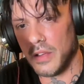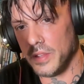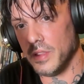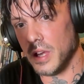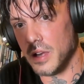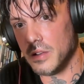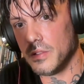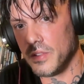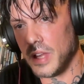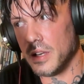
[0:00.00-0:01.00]
I think
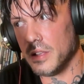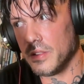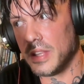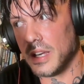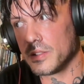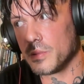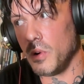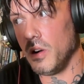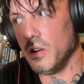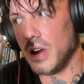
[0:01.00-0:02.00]
that's
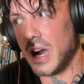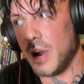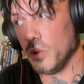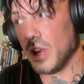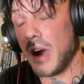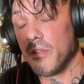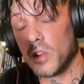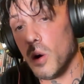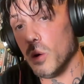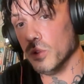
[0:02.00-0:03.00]
what I would have
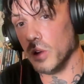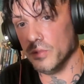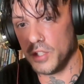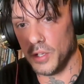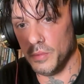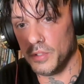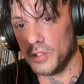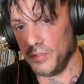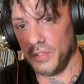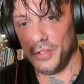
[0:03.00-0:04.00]
to hold on to
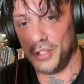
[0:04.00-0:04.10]
should